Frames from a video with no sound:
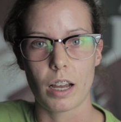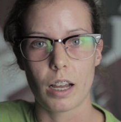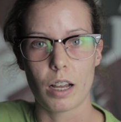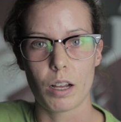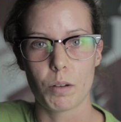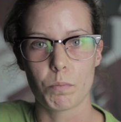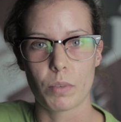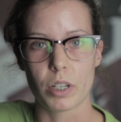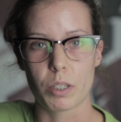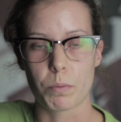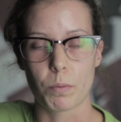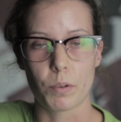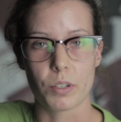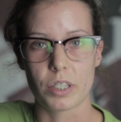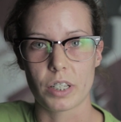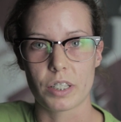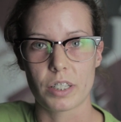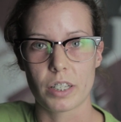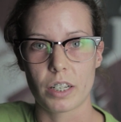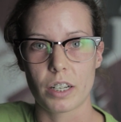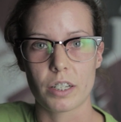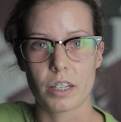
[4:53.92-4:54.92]
um, I suppose
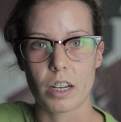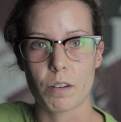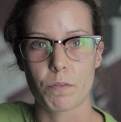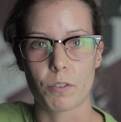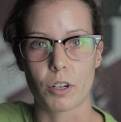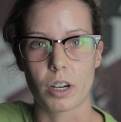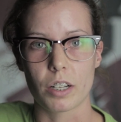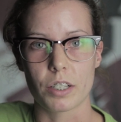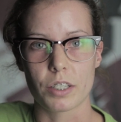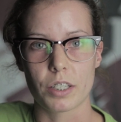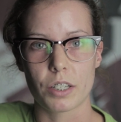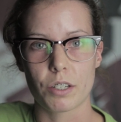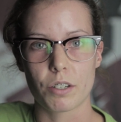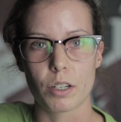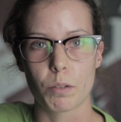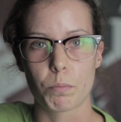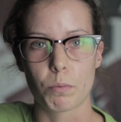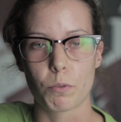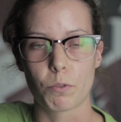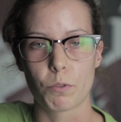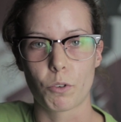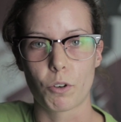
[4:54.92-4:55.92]
they said I'd never considered
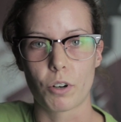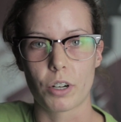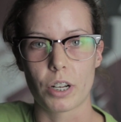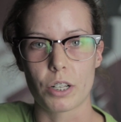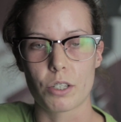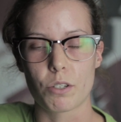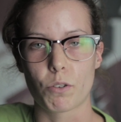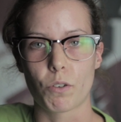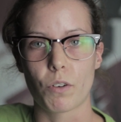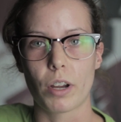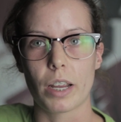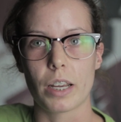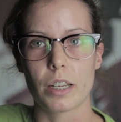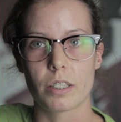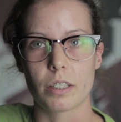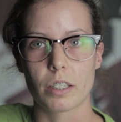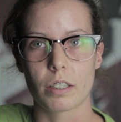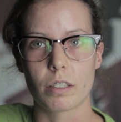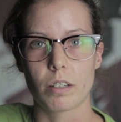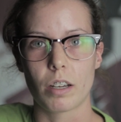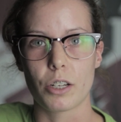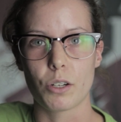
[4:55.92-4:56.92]
it before, and it's great
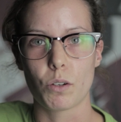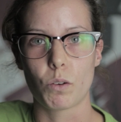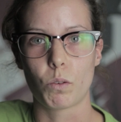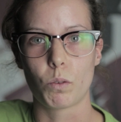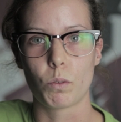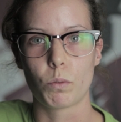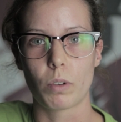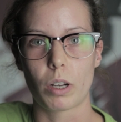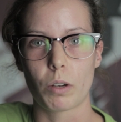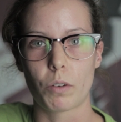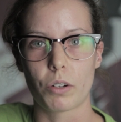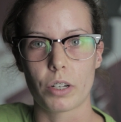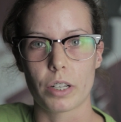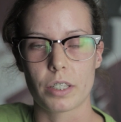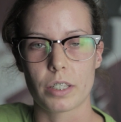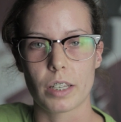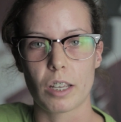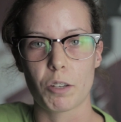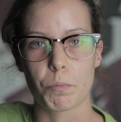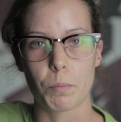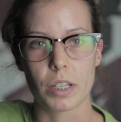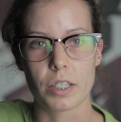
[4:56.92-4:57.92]
that I know I'm going to
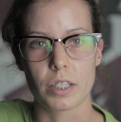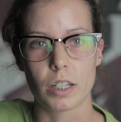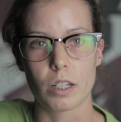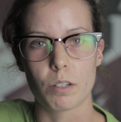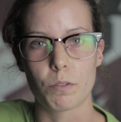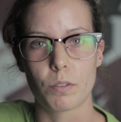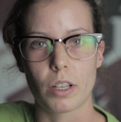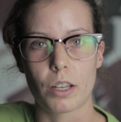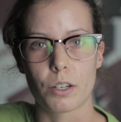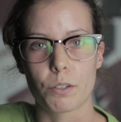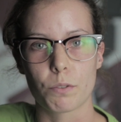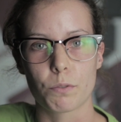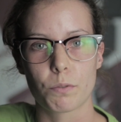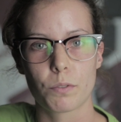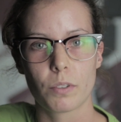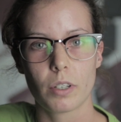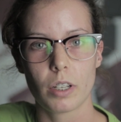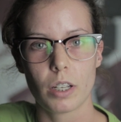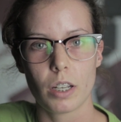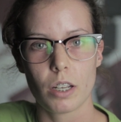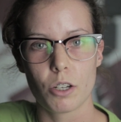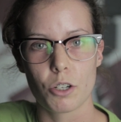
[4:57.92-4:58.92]
save myself a lot of
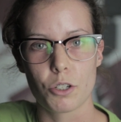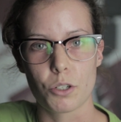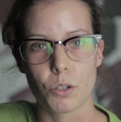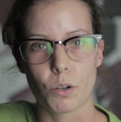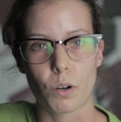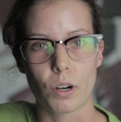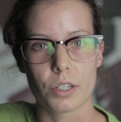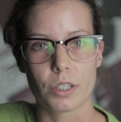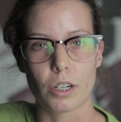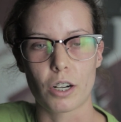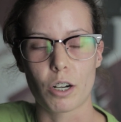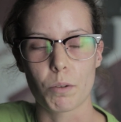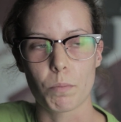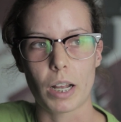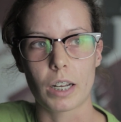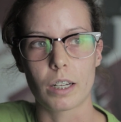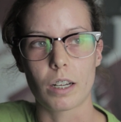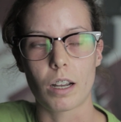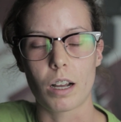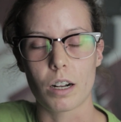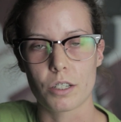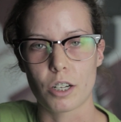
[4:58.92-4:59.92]
short term
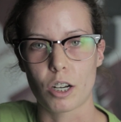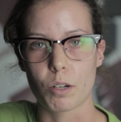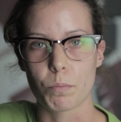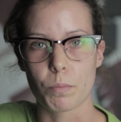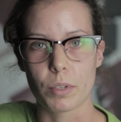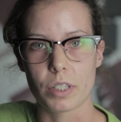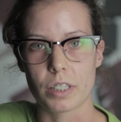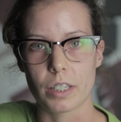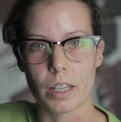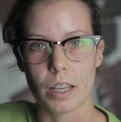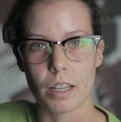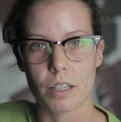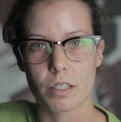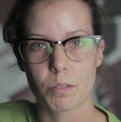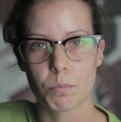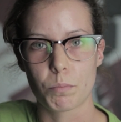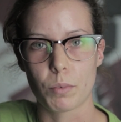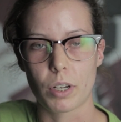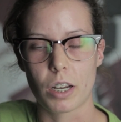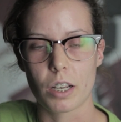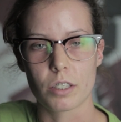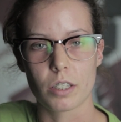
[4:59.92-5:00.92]
and long term
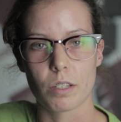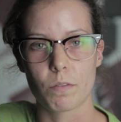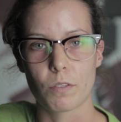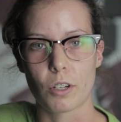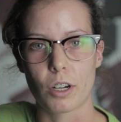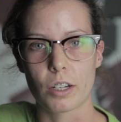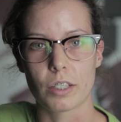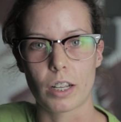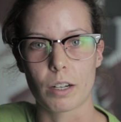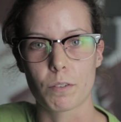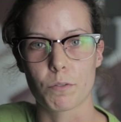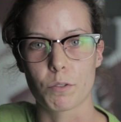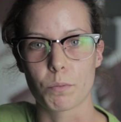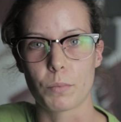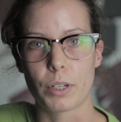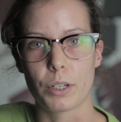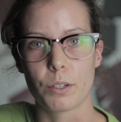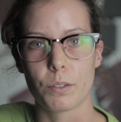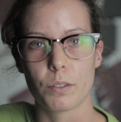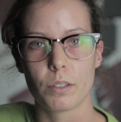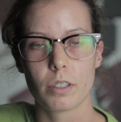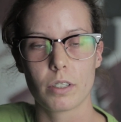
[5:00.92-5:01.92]
mistakes because I've learned that from
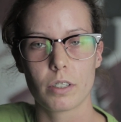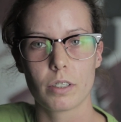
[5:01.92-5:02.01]
now.